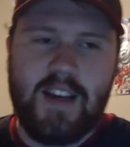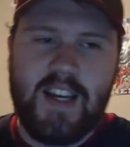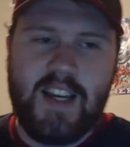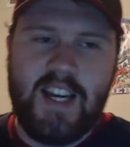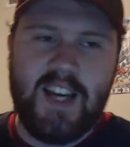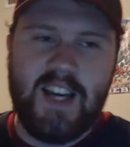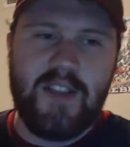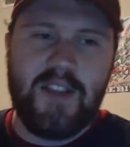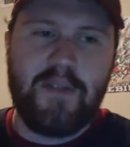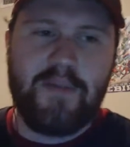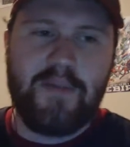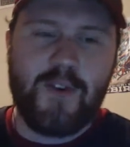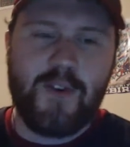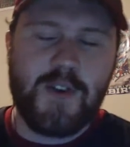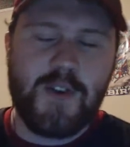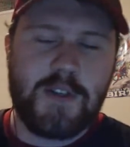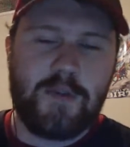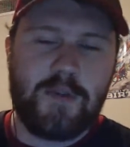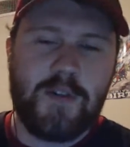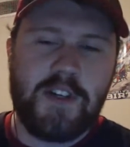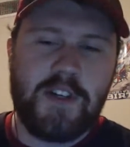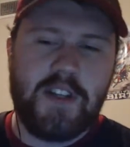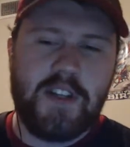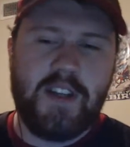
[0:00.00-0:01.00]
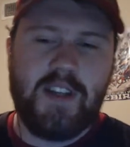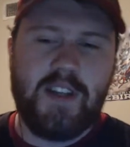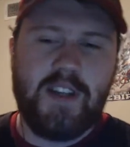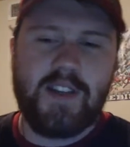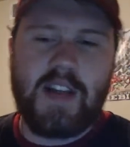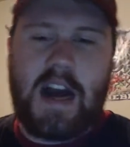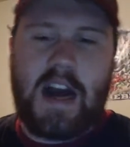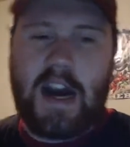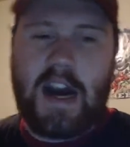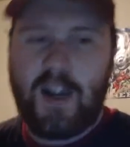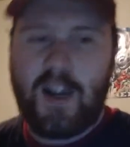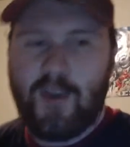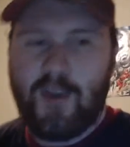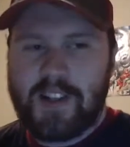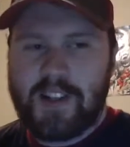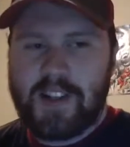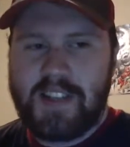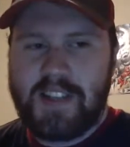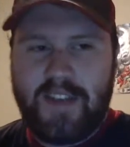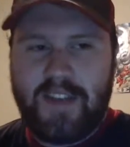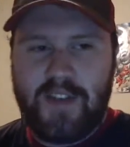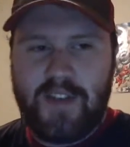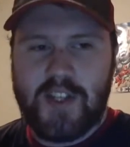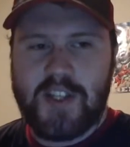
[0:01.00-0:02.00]
And the first one is Otto
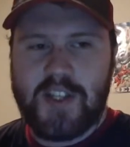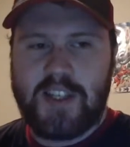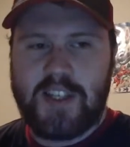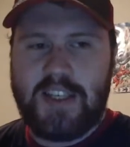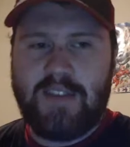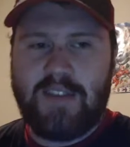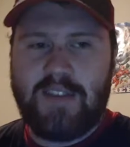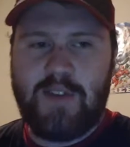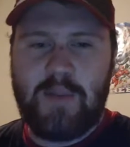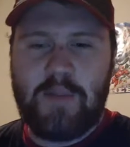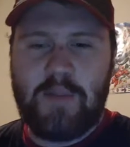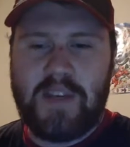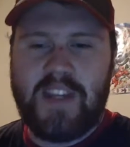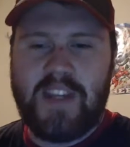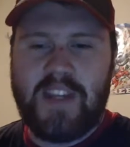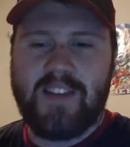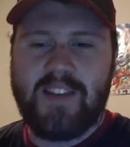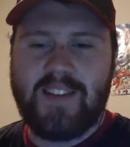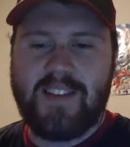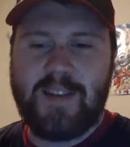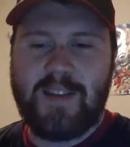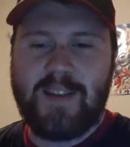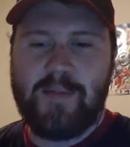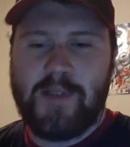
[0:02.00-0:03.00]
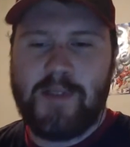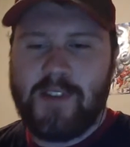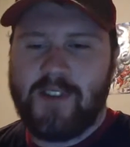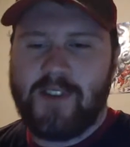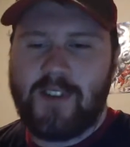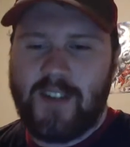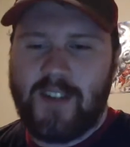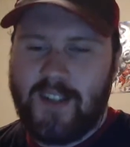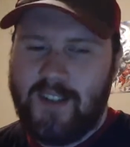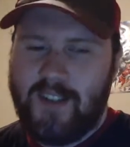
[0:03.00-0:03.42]
Octavius giving Pete CPR.